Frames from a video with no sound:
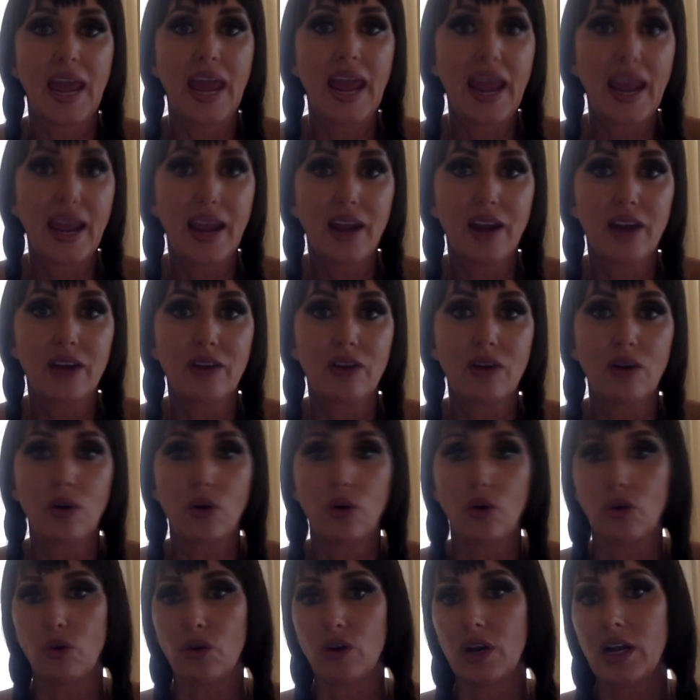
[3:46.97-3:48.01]
hair
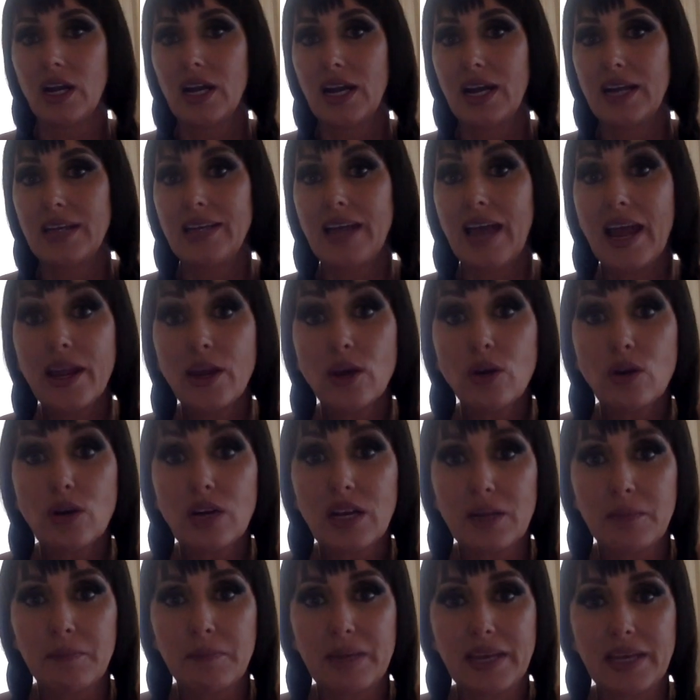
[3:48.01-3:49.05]
or nail
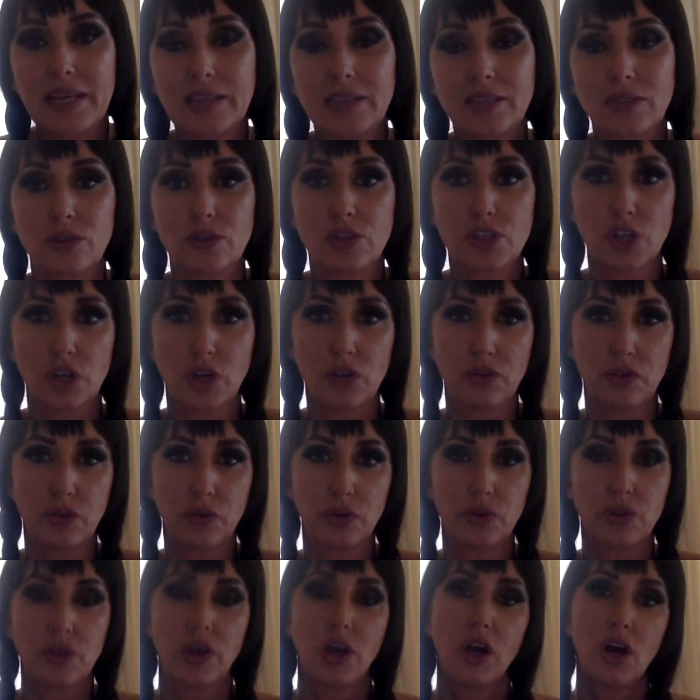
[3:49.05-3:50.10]
clippings or so
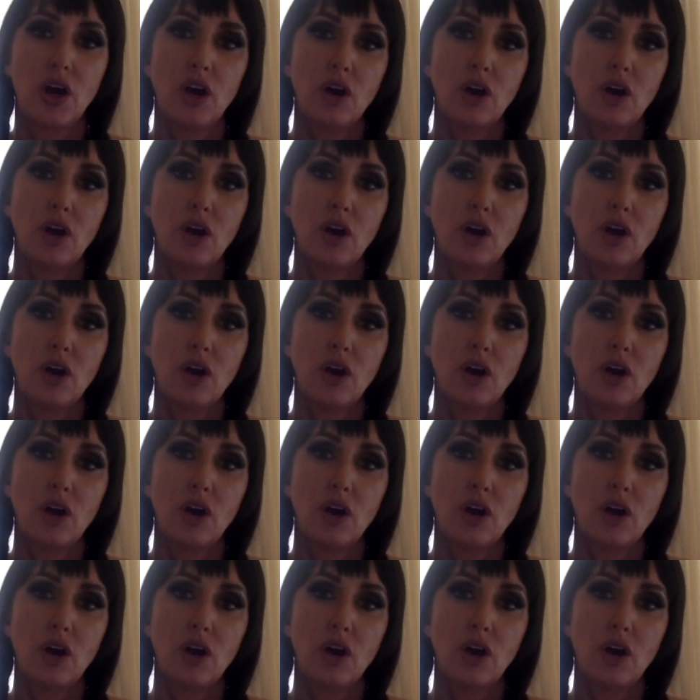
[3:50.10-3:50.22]
forth